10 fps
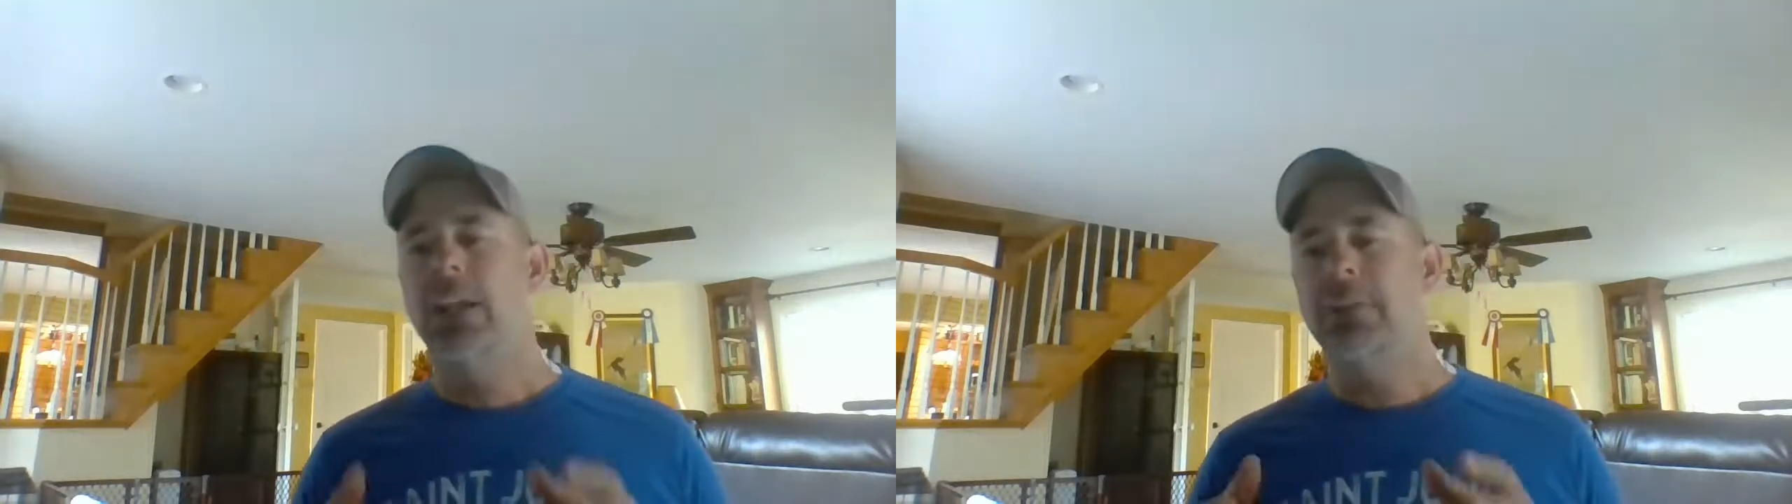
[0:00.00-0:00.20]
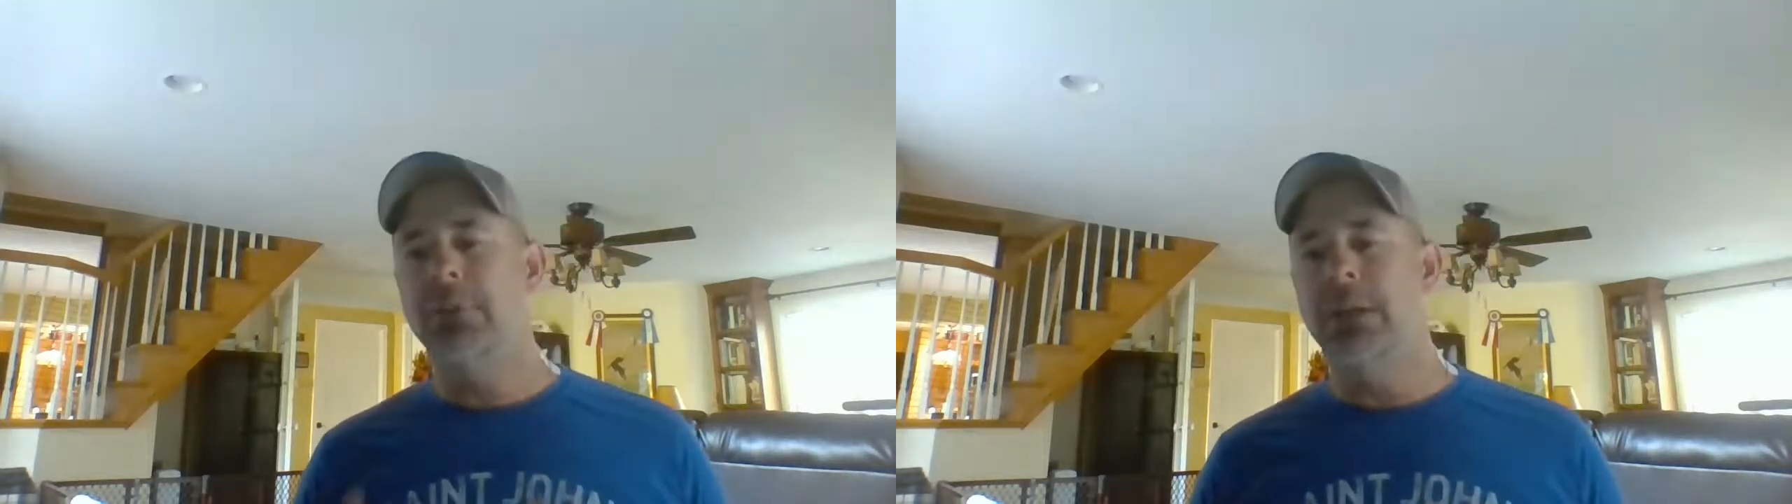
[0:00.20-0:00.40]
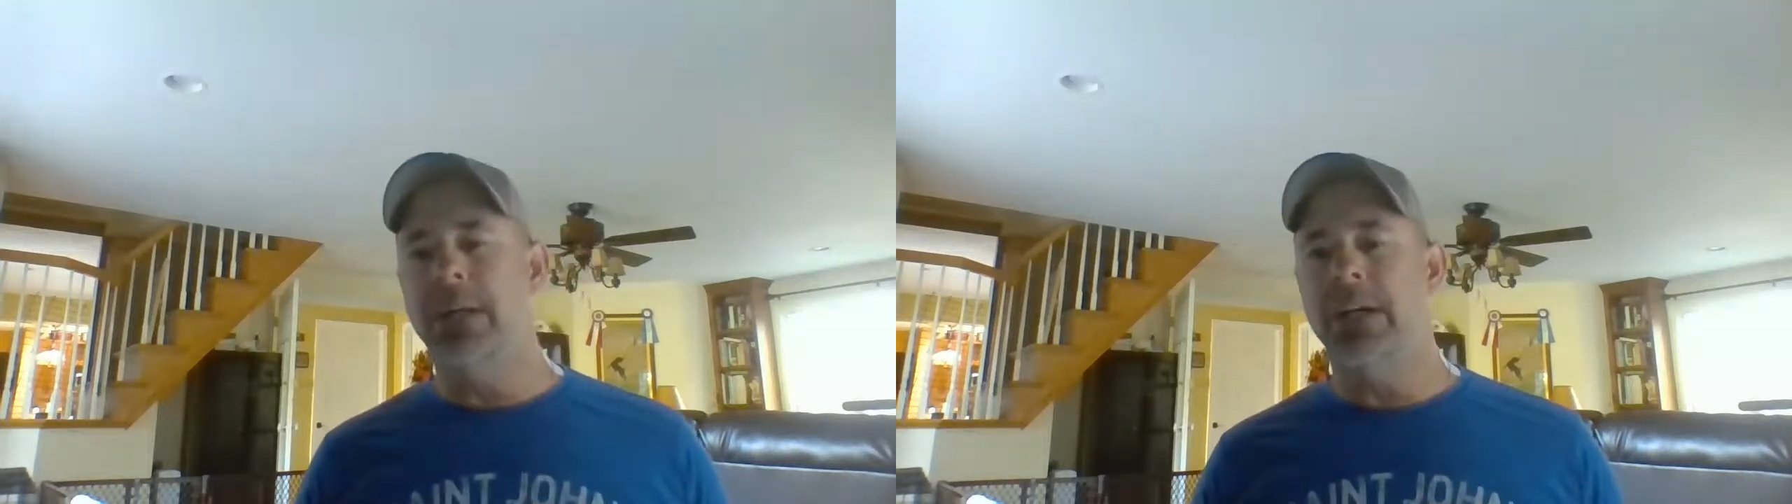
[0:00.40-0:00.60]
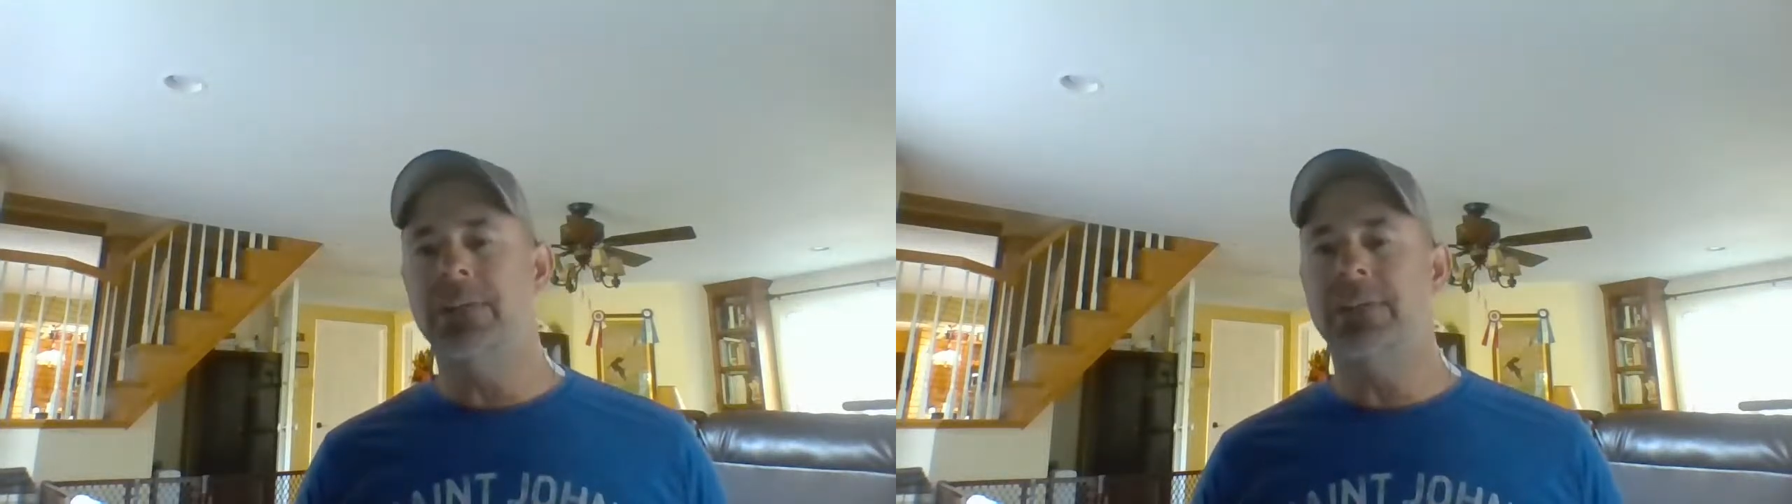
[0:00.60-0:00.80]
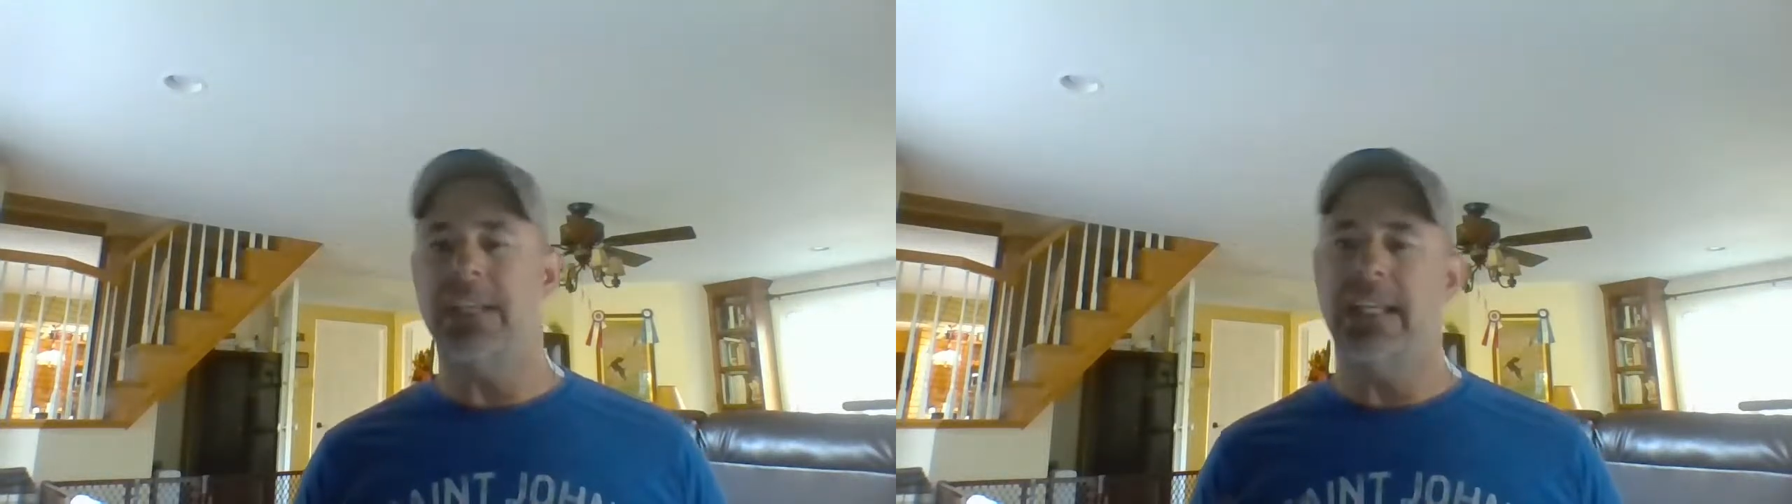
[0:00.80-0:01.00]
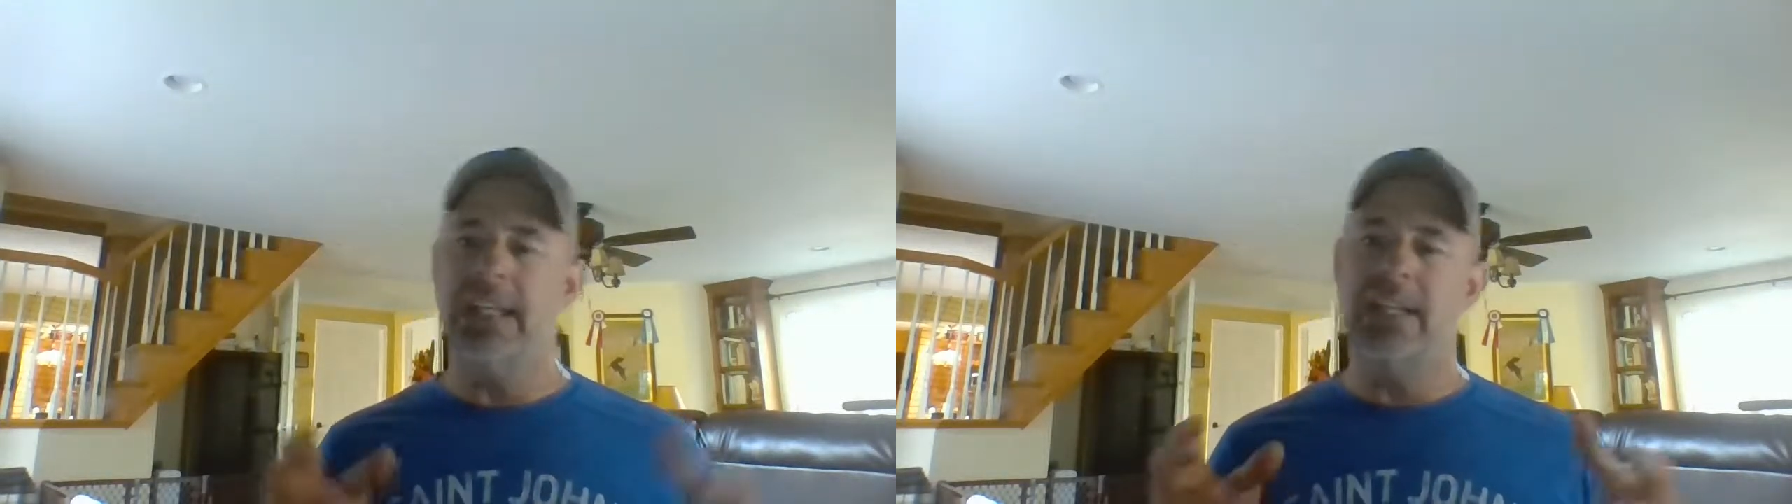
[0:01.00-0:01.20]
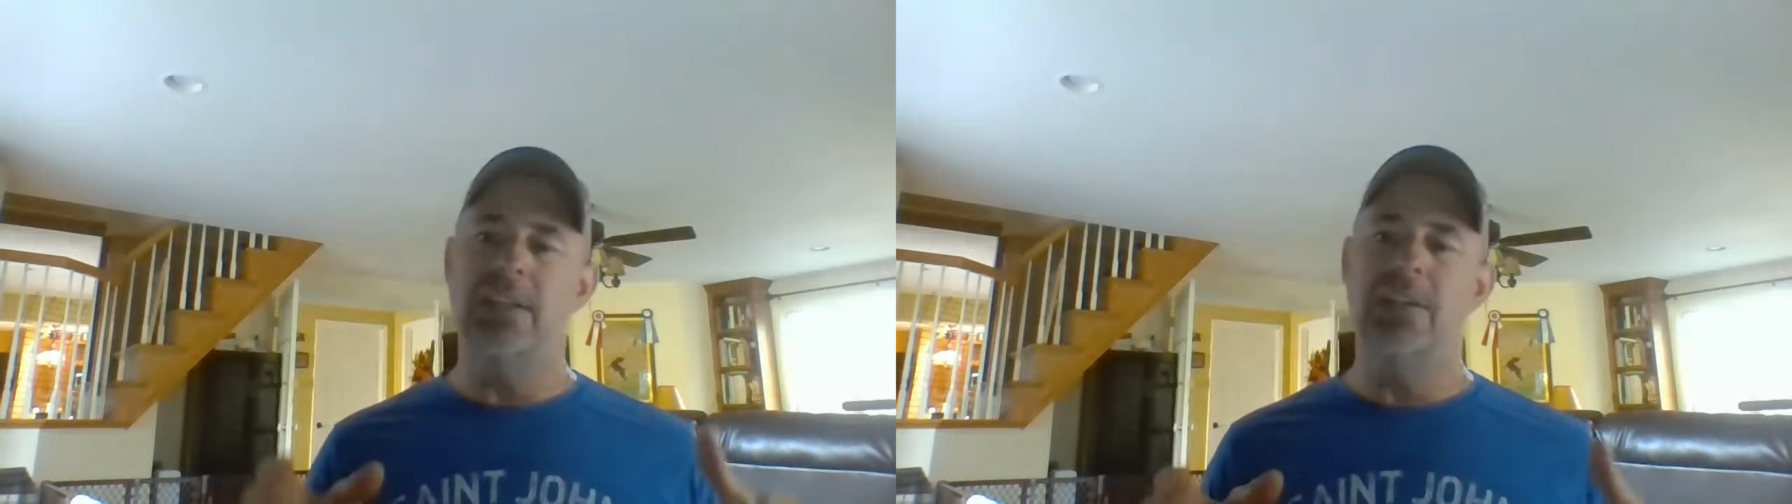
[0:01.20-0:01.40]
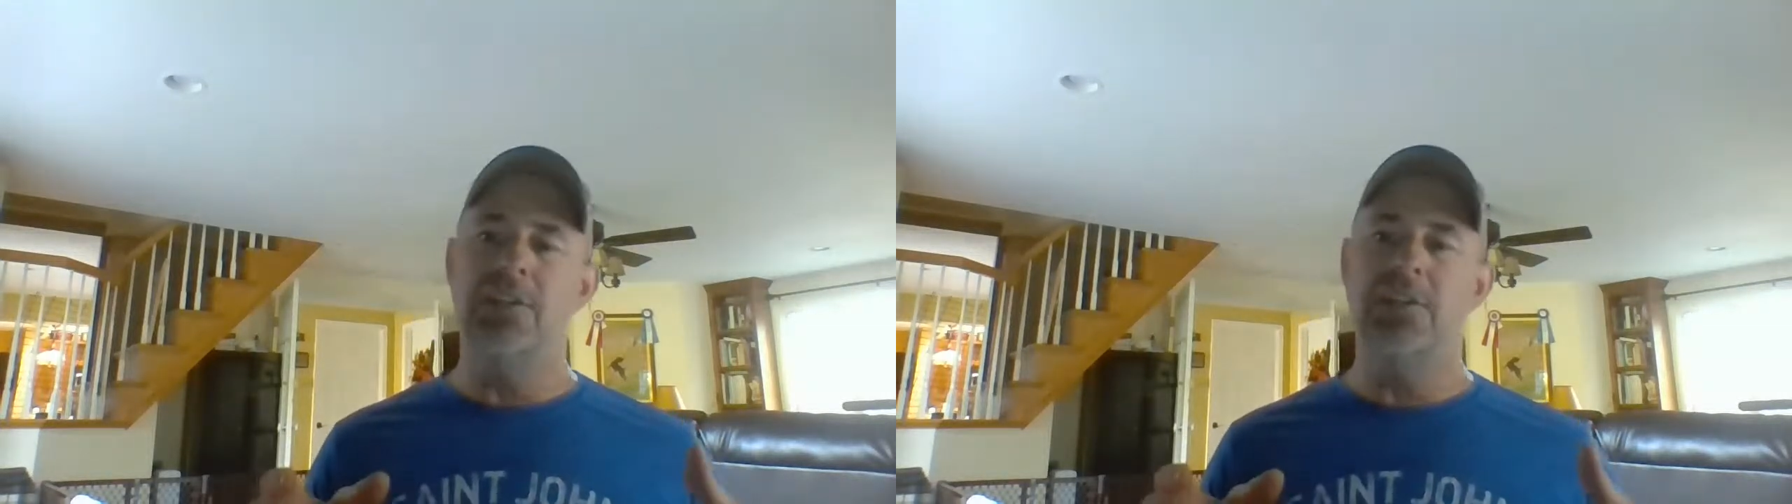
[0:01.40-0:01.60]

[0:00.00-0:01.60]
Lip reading: 3 months is